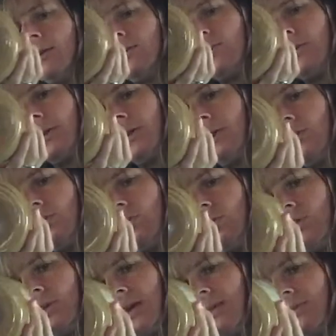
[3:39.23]
We're going to do 2
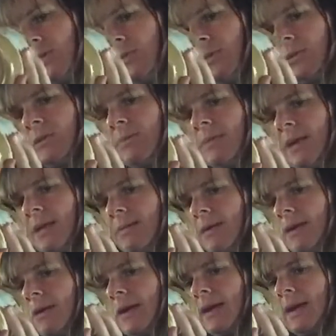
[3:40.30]
tablespoons of peanut
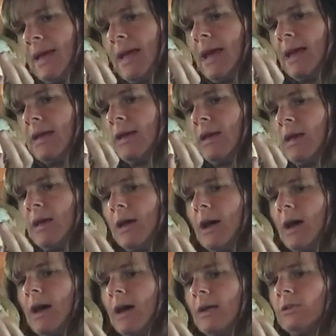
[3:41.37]
butter, and I had
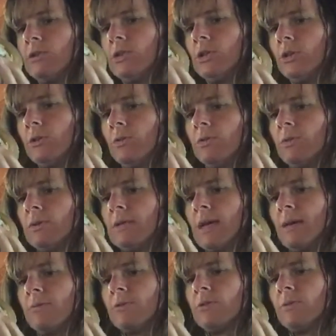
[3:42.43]
2
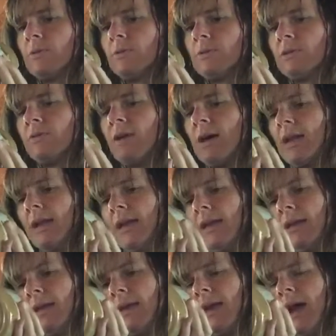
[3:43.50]
tablespoons of honey.
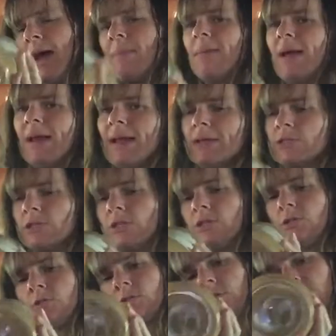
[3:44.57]
I might actually
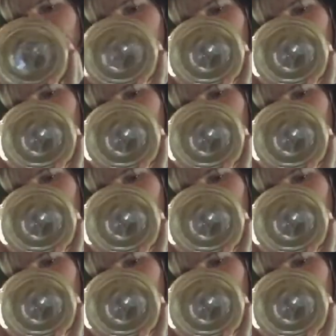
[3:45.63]
do closer